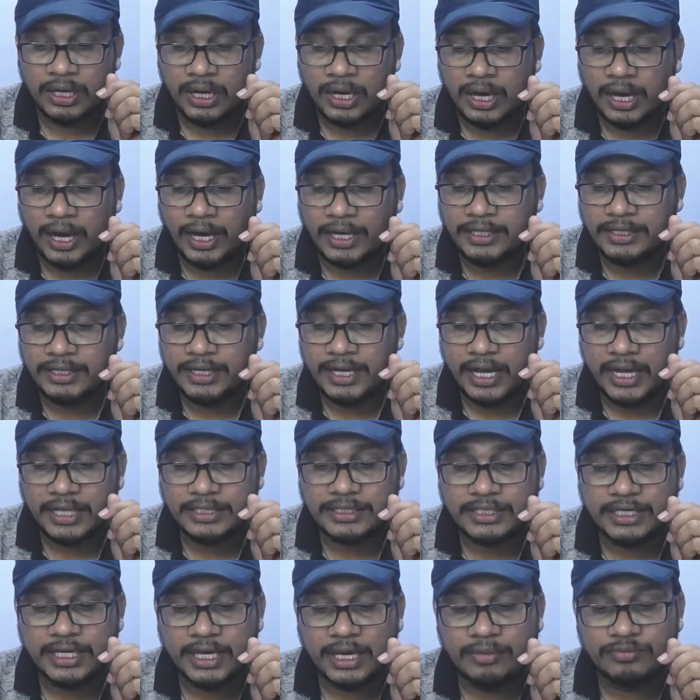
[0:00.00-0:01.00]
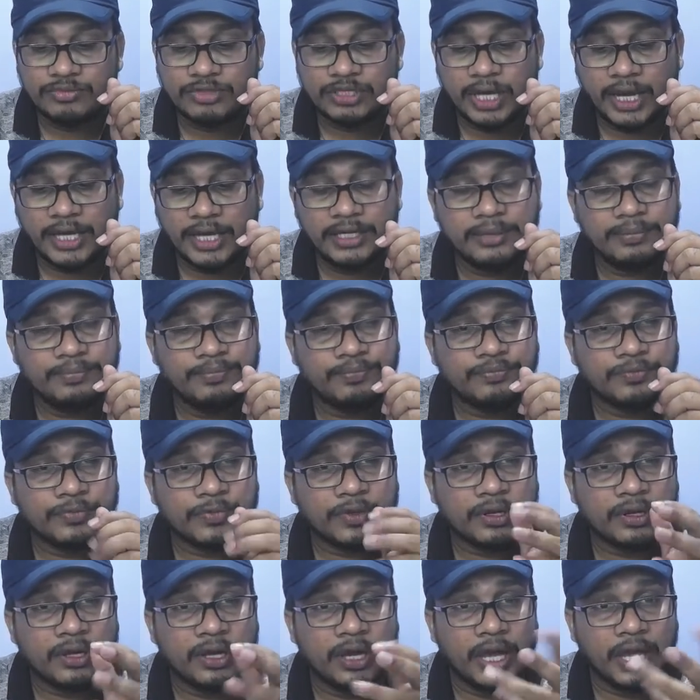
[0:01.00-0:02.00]
I
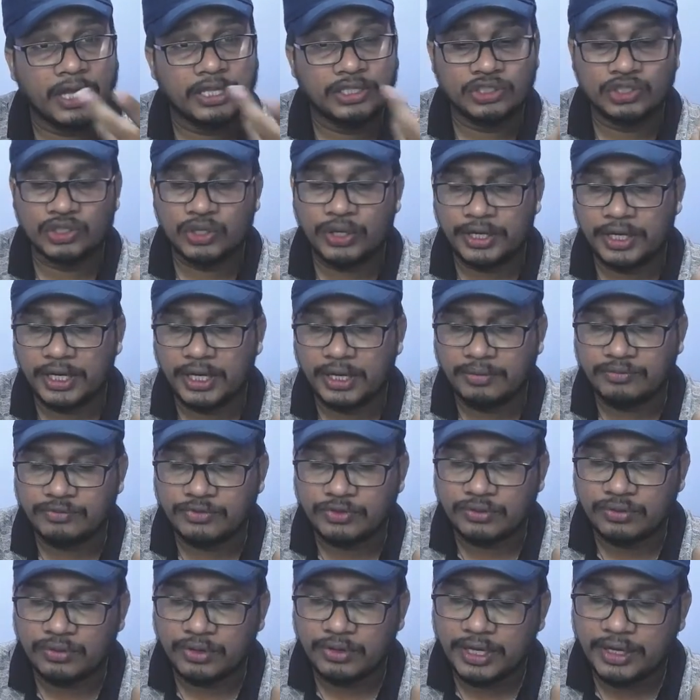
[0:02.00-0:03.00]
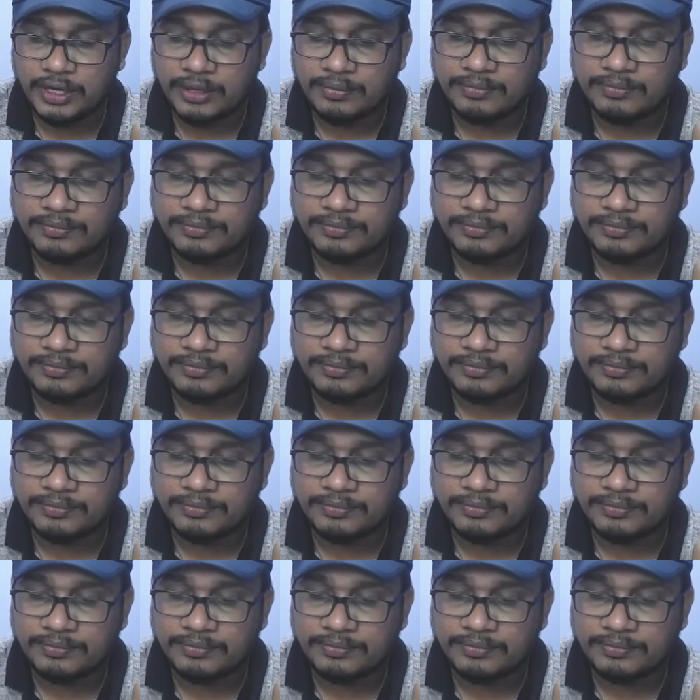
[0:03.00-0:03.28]
enjoy games. Okay,